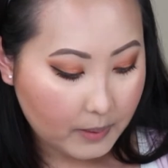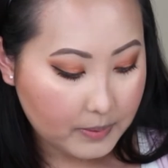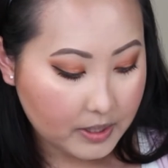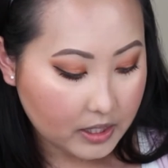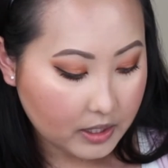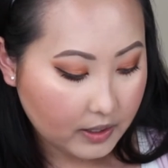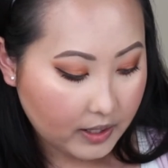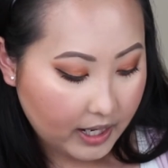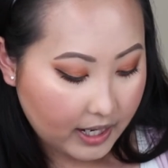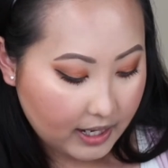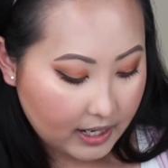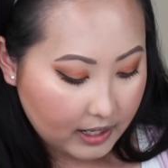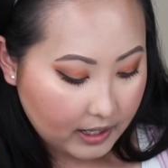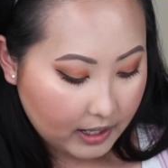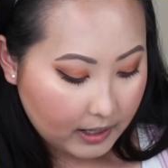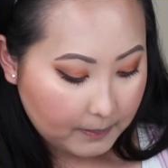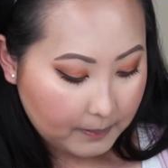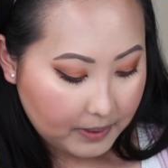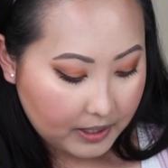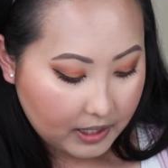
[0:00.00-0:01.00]
gonna go ahead
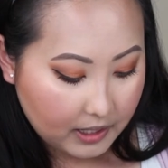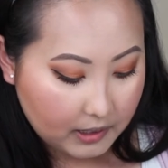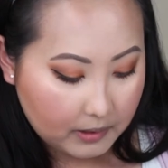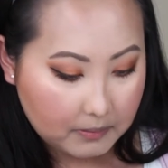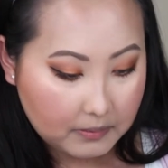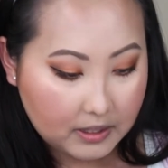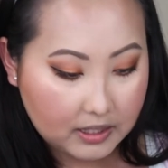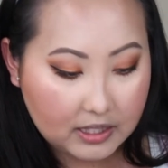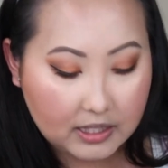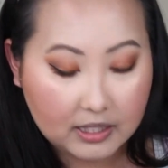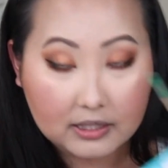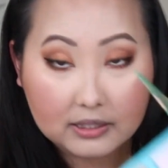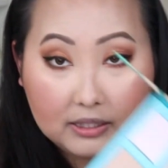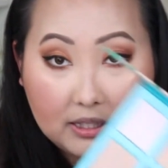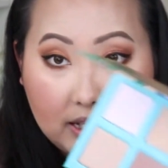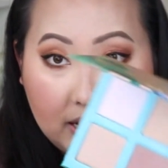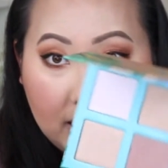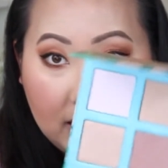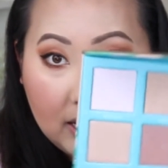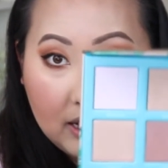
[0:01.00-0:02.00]
and pick up Get
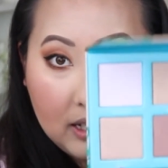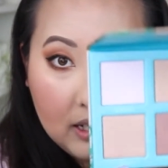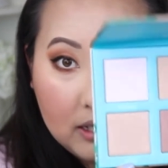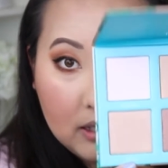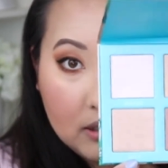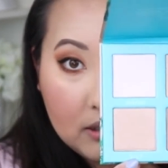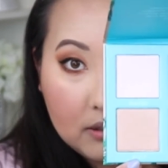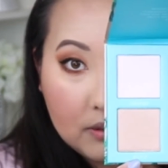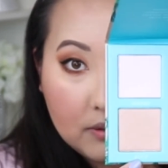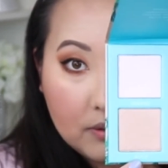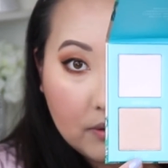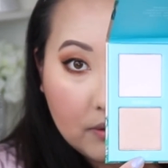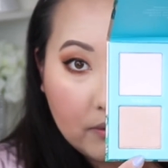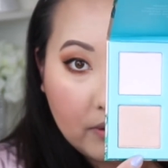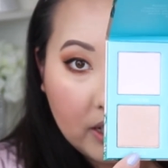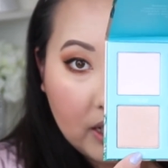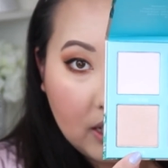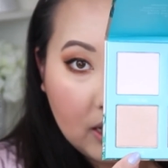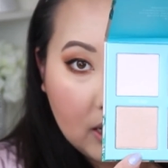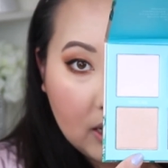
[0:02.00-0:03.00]
Laid
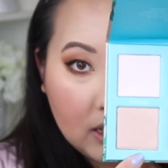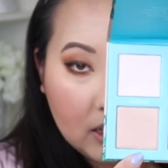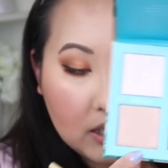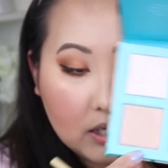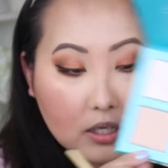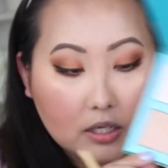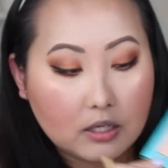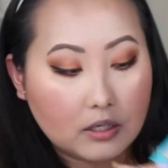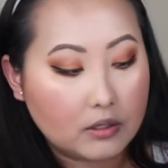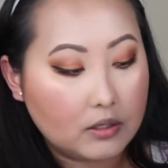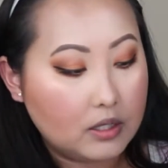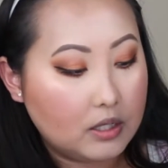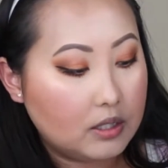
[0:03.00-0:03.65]
right here,